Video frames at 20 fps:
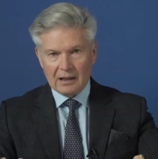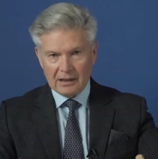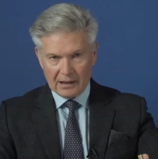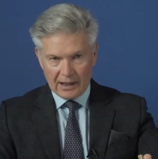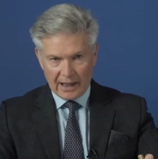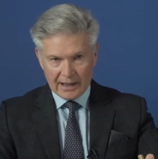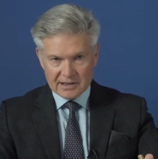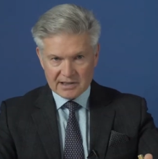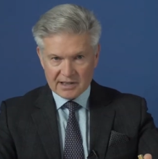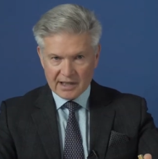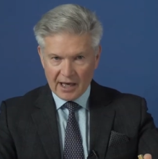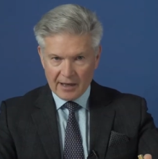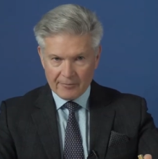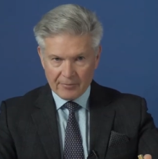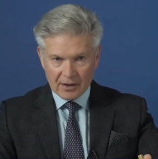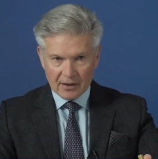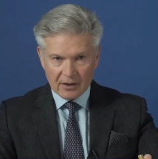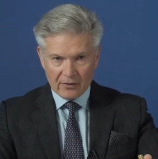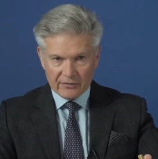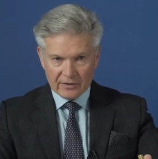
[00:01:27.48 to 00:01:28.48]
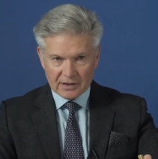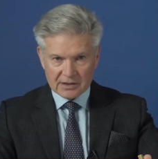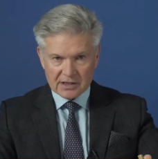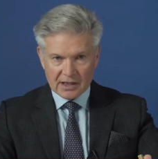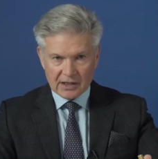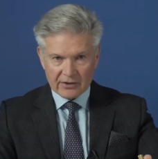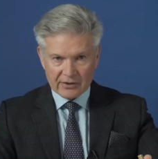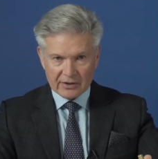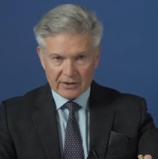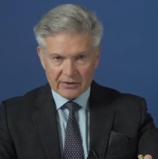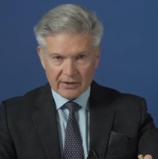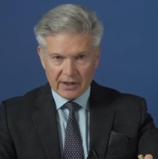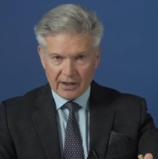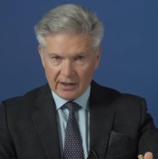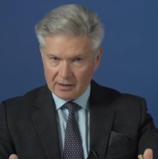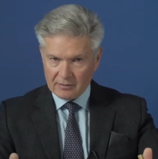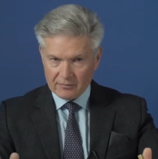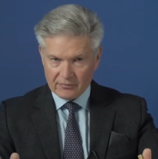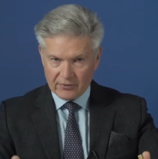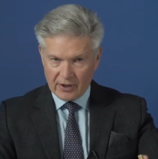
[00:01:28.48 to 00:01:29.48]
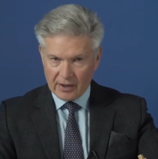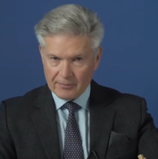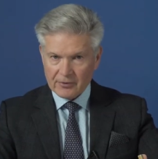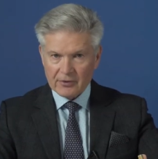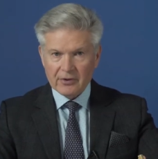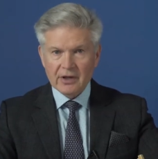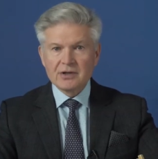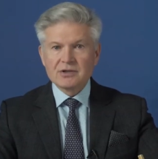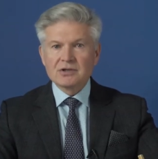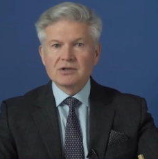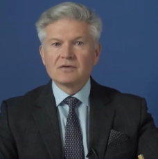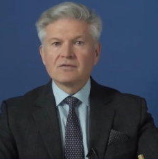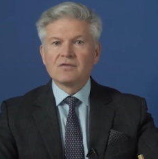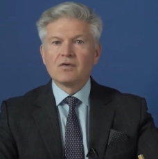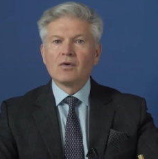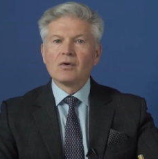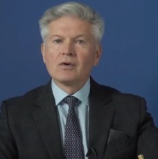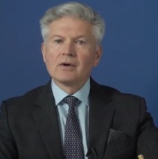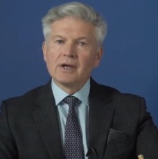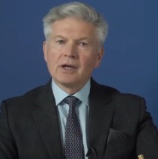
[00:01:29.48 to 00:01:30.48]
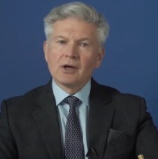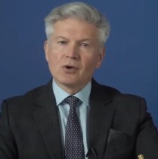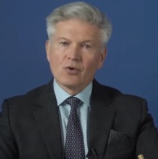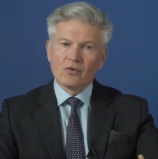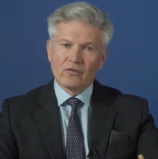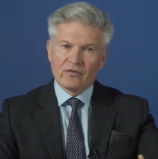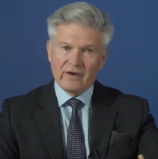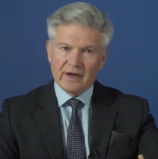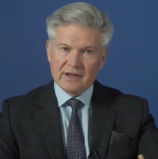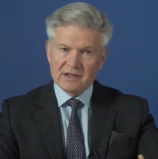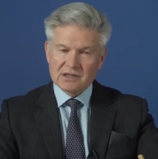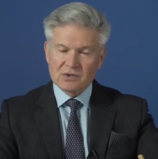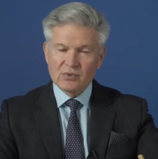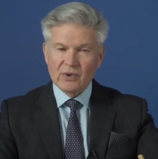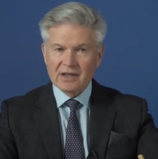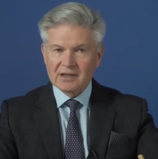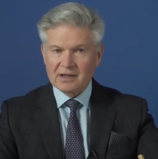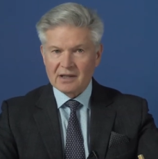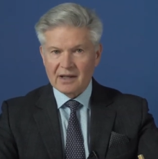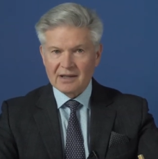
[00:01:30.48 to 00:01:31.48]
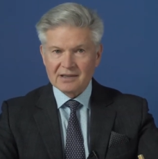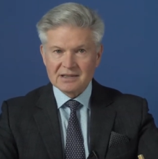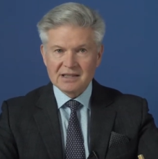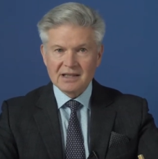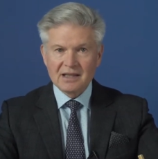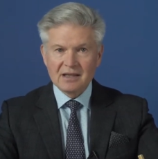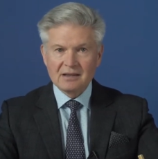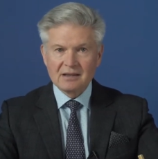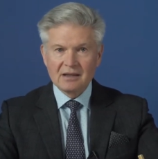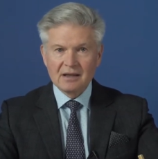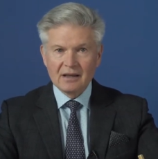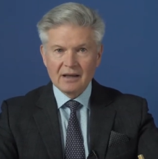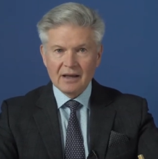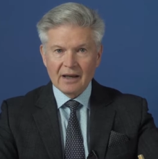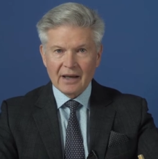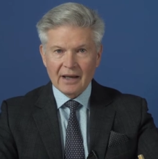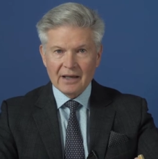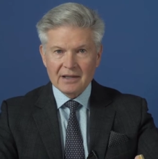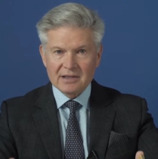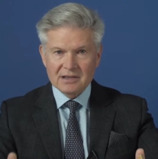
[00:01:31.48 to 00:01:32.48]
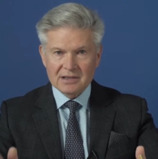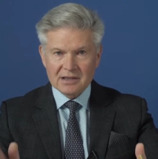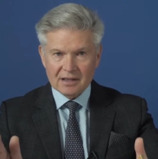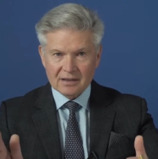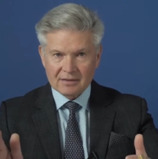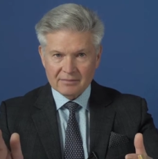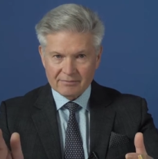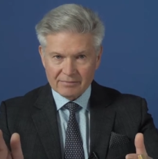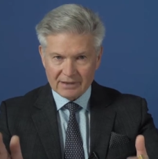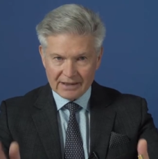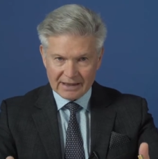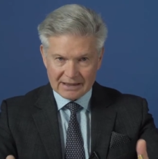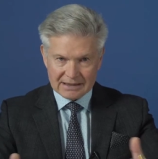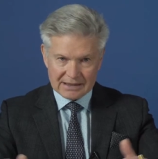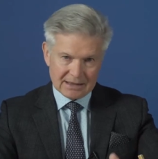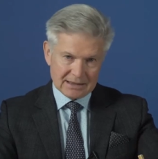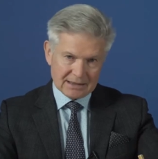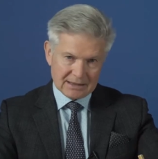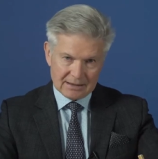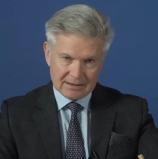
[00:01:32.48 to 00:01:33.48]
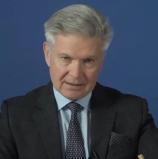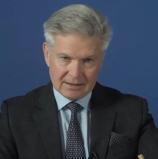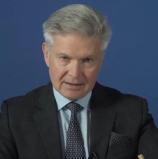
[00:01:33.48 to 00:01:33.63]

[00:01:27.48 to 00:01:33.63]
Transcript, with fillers: Landscaping of the territory in preparation for EcoFest 2019 is completed.